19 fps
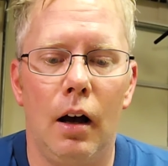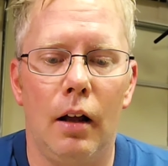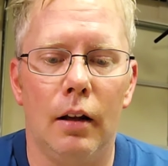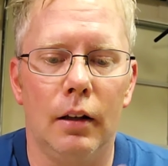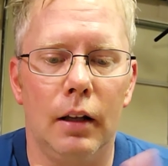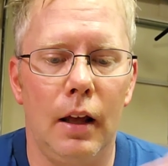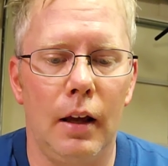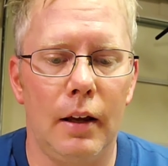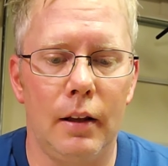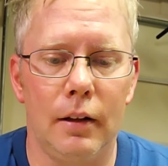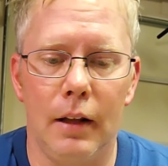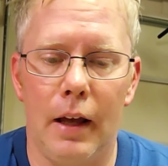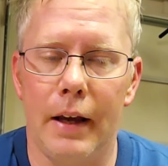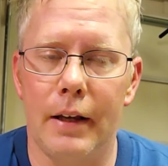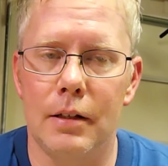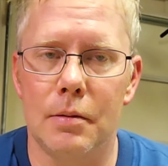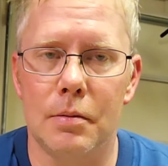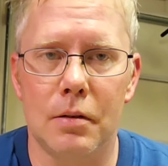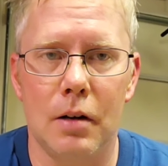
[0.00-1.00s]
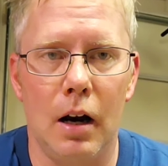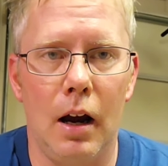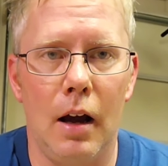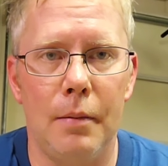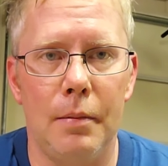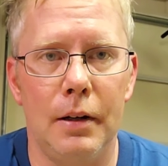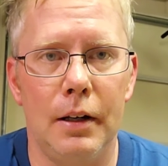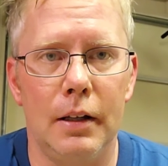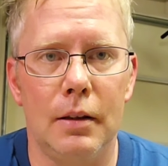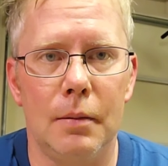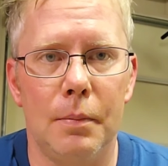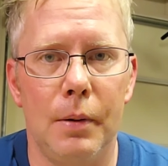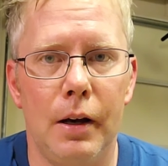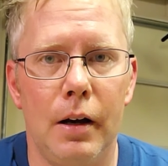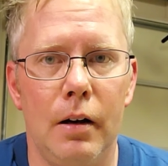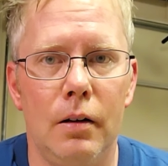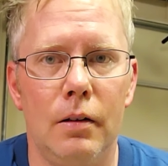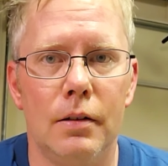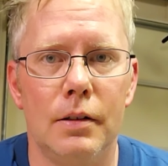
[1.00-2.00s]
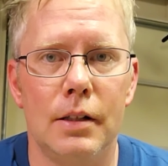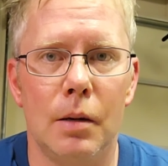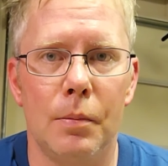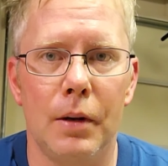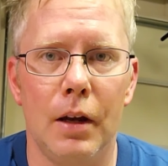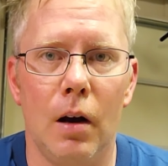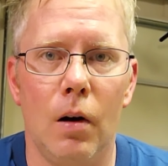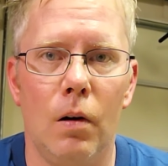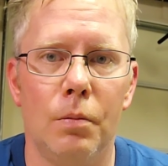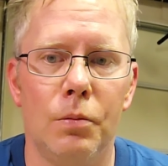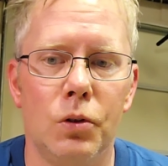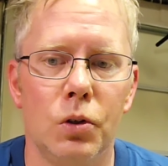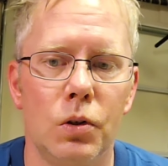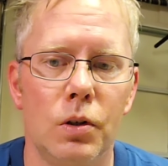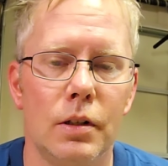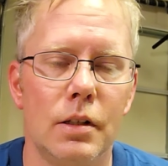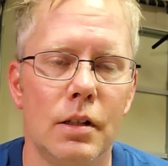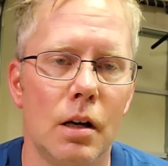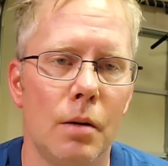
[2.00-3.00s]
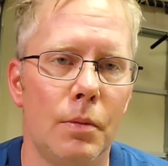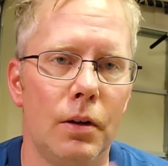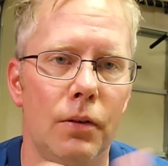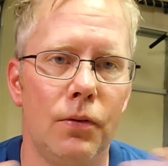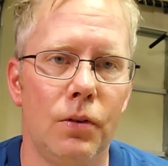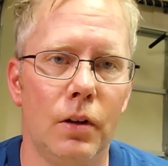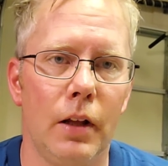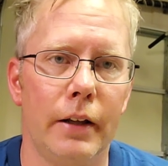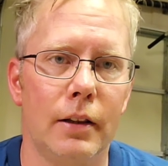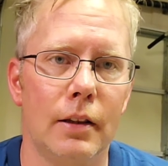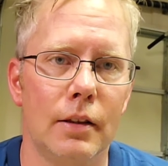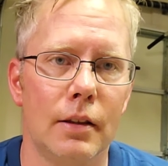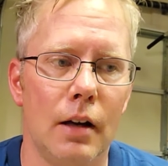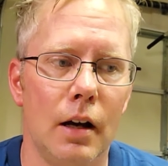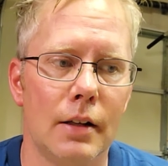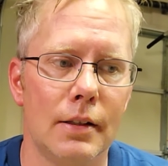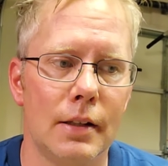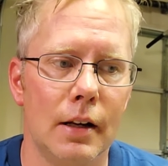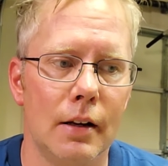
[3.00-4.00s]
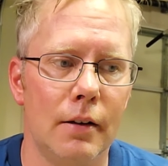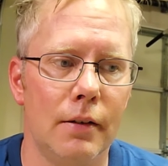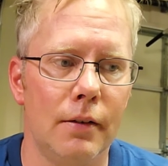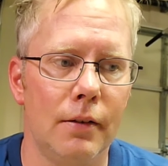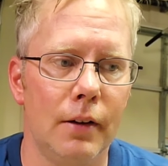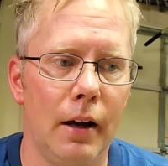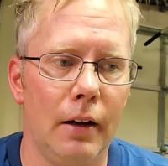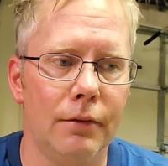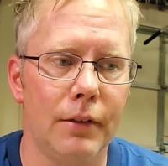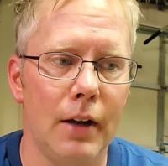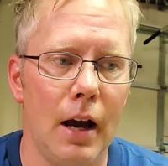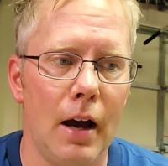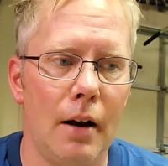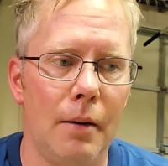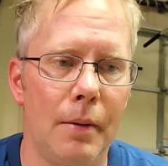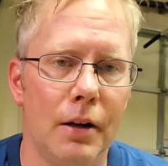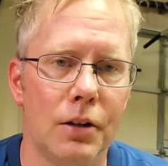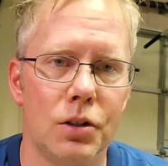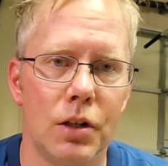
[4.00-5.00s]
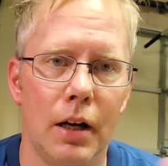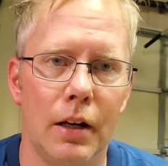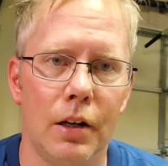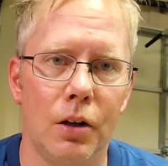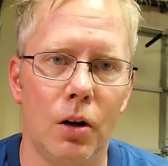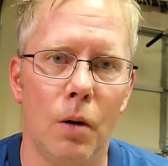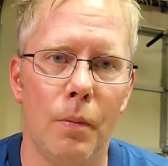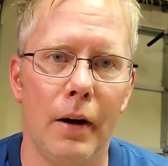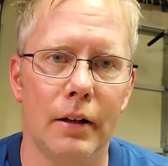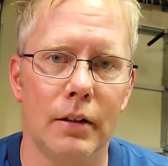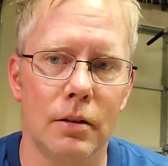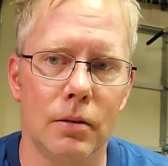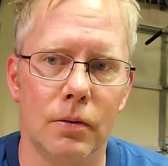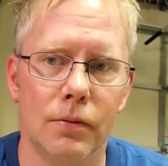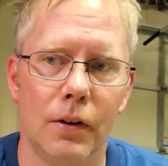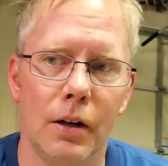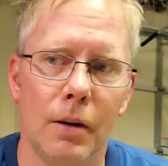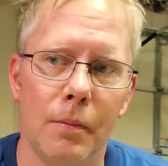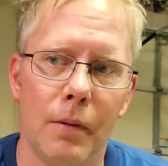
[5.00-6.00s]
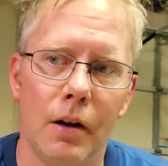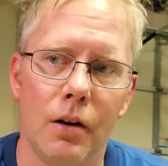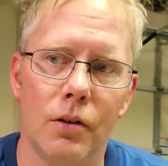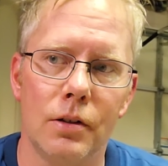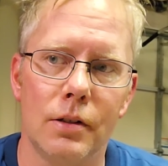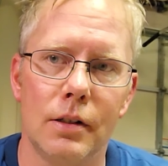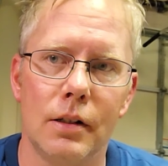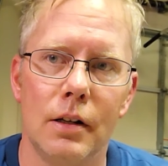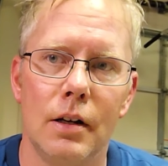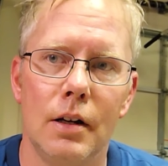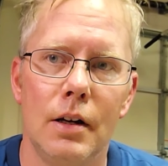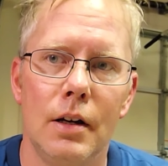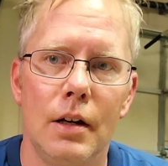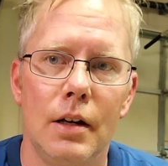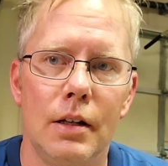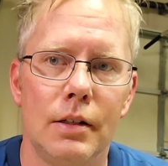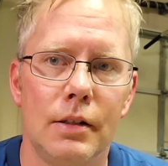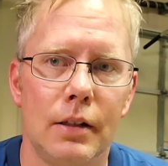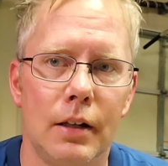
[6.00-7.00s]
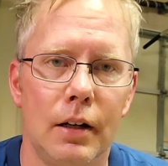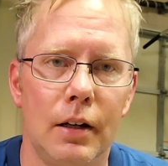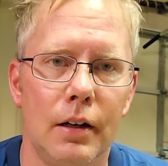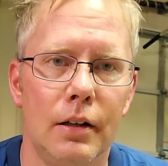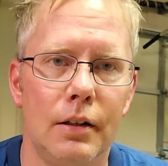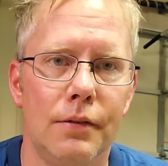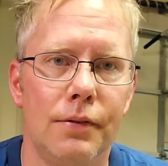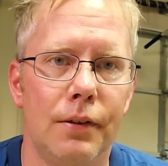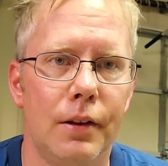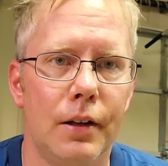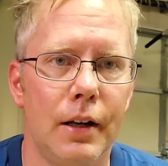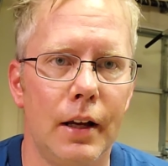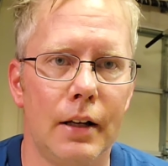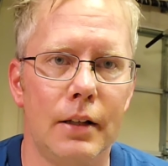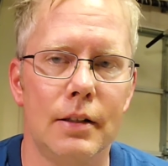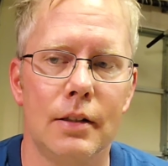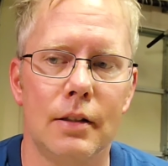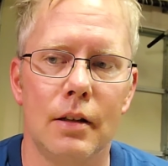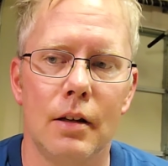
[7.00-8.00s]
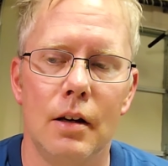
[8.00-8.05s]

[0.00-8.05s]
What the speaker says: Like, subscribe, and hit the bell. Tell me how I'm doing. Tell me if you like the thoughts that I've got about trying to go back to the fundamentals series for the next